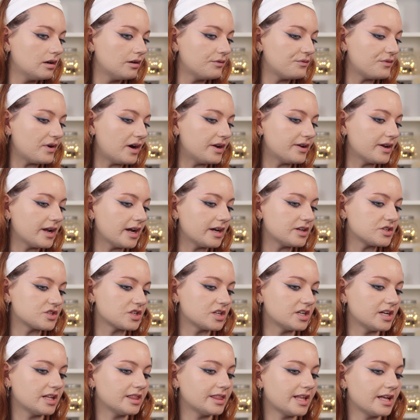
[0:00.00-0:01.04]

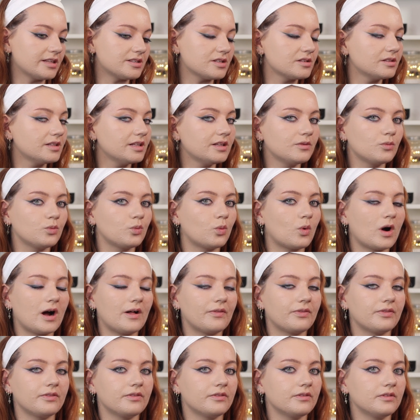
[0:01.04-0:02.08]
Foundation, and that's only
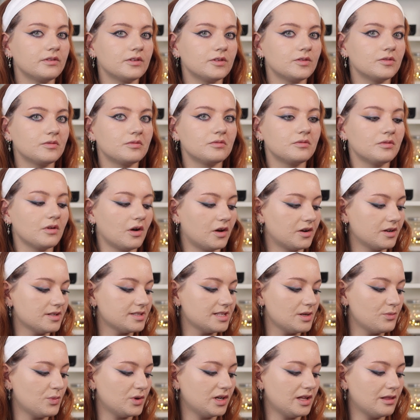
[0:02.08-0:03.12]
one
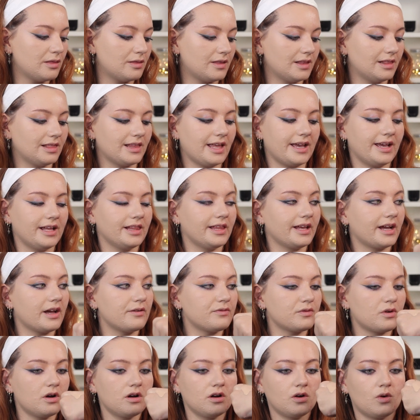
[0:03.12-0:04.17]
honestly pretty thin layer. Like
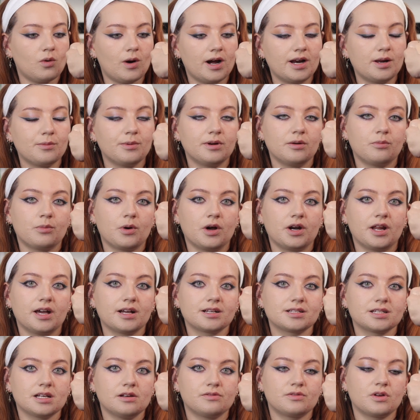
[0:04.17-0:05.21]
I've got quite a bit of
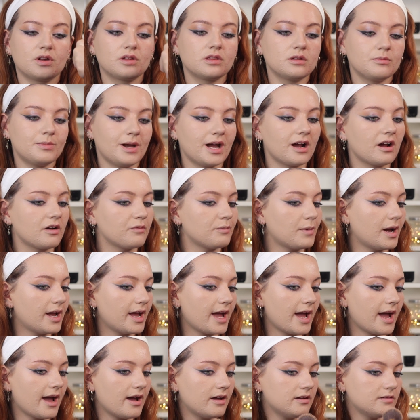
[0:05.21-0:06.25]
product left on the back of my
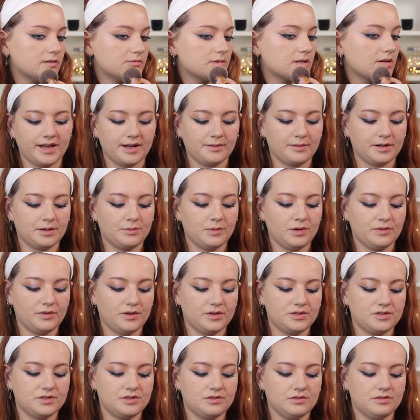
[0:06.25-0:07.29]
hand. I'm gonna move
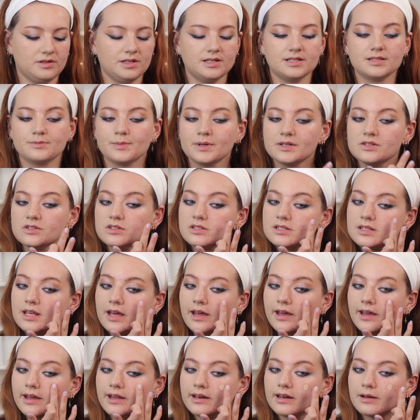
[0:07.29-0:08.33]
on to the sponge side.